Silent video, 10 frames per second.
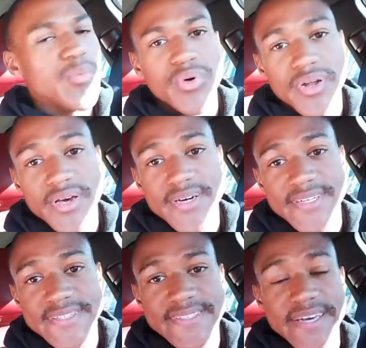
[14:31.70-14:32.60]
But
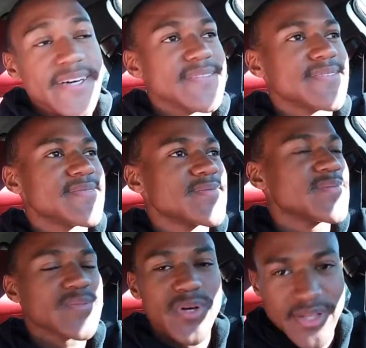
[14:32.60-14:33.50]
yeah,
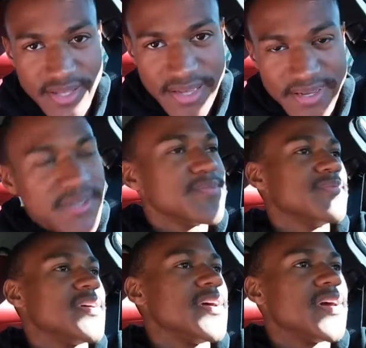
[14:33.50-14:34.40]
clean that up
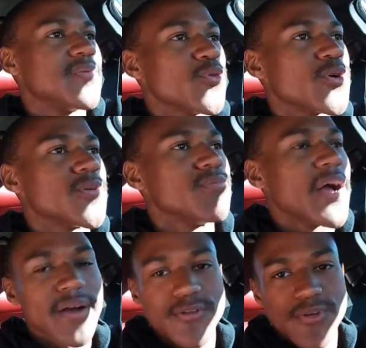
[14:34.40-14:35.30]
and we're
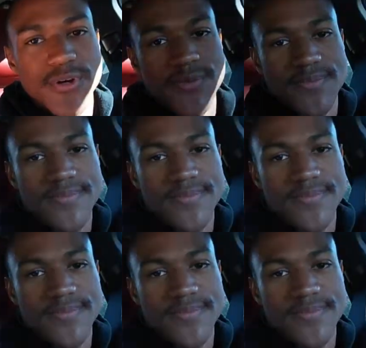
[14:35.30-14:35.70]
back on the road.